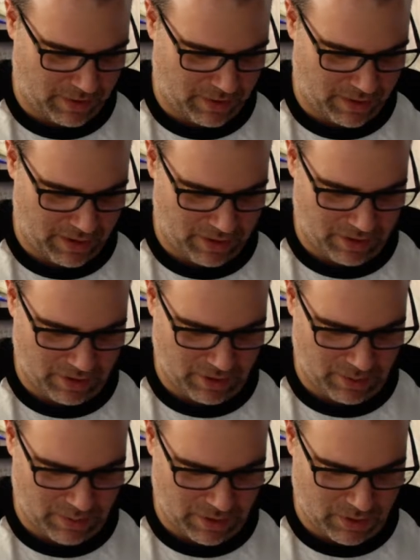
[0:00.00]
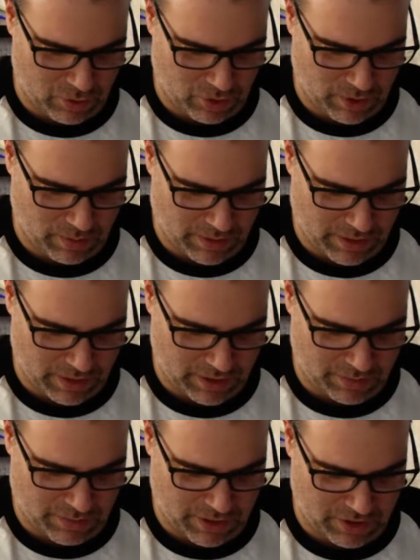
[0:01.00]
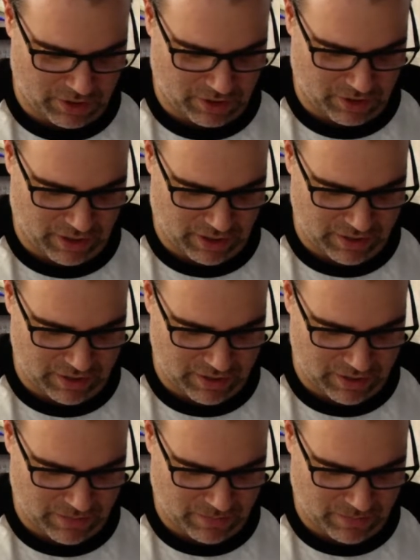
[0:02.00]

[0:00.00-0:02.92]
later to be joined by a special guest.